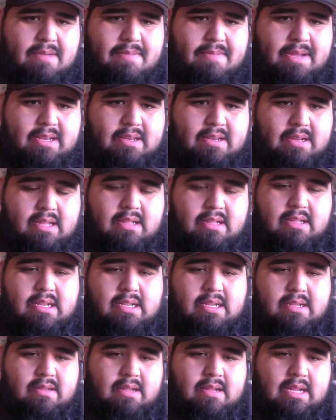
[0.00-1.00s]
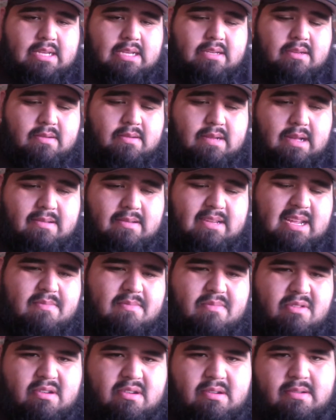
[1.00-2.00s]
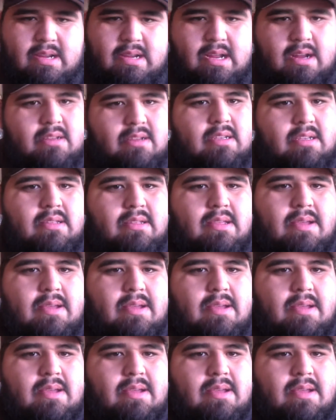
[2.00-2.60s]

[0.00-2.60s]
I mean, other than the last two, I was kind of bored, honestly.